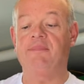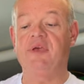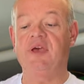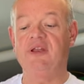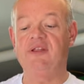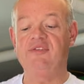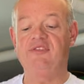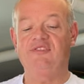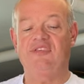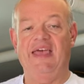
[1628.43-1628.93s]
going
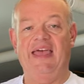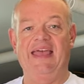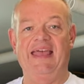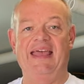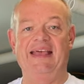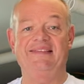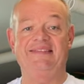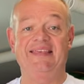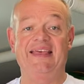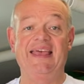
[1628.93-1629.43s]
to say
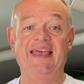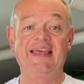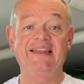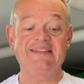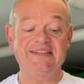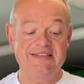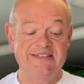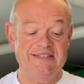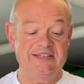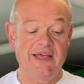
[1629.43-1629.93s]
it's a
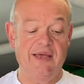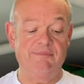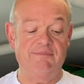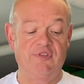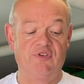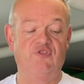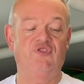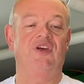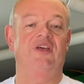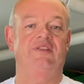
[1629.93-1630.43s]
hit in terms of
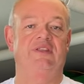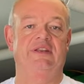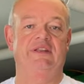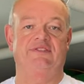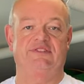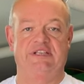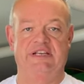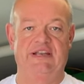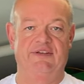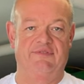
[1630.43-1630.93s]
the fact that it's
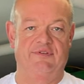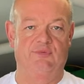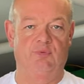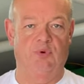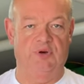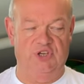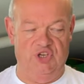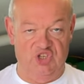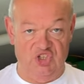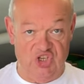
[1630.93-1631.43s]
delivered
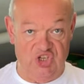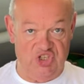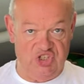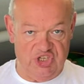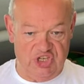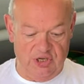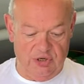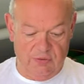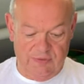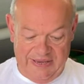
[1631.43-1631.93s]
what it should
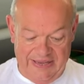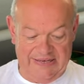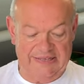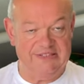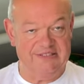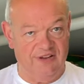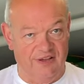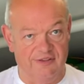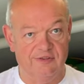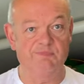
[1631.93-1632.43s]
do. It
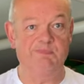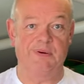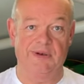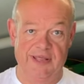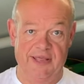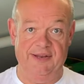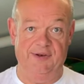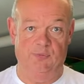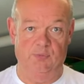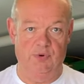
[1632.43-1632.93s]
does
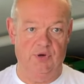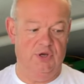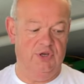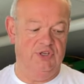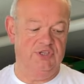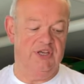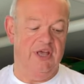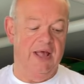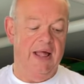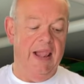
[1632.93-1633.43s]
plane
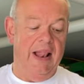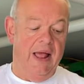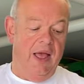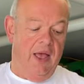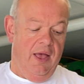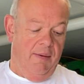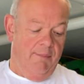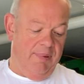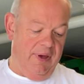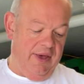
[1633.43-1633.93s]
wood.
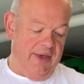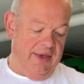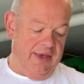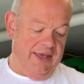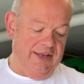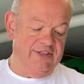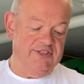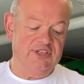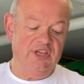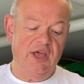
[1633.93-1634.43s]
But
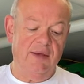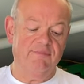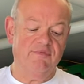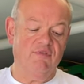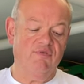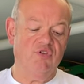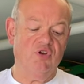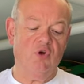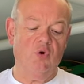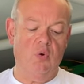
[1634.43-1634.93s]
in terms
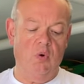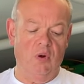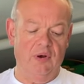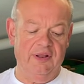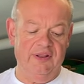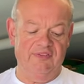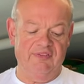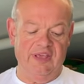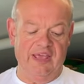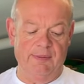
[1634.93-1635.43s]
of the
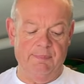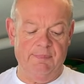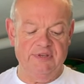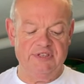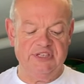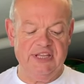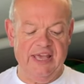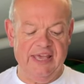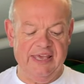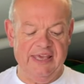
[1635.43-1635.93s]
quality,
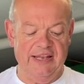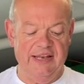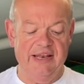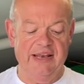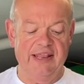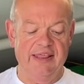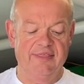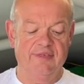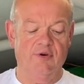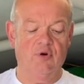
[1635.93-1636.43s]

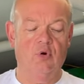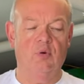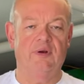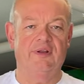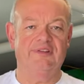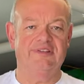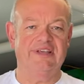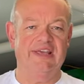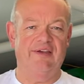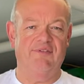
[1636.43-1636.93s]
particularly the
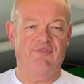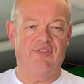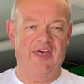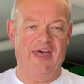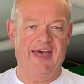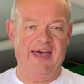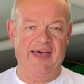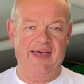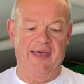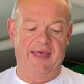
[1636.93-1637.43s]
quality of
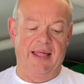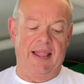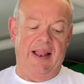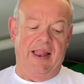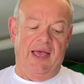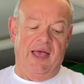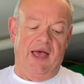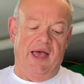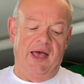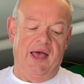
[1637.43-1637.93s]
that
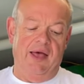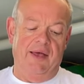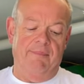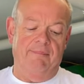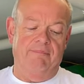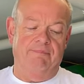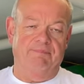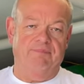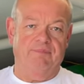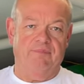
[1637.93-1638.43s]

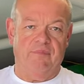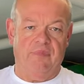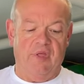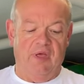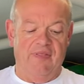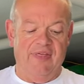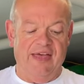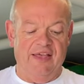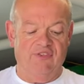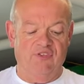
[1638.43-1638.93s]
um,
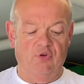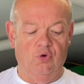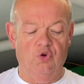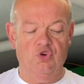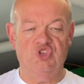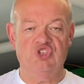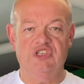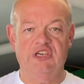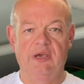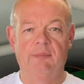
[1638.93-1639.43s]
that sort of
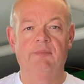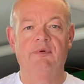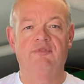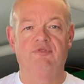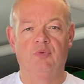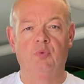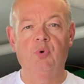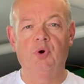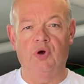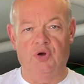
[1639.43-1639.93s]
shim of
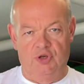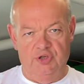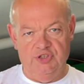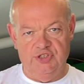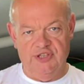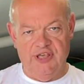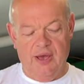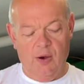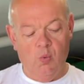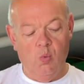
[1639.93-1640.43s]
wood,
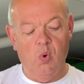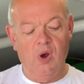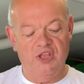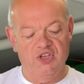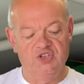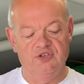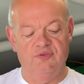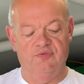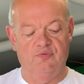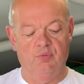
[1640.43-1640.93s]
that
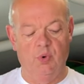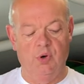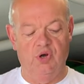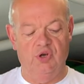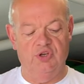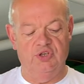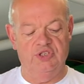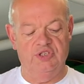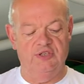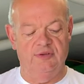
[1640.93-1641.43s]
wedge of
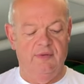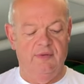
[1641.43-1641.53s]
wood,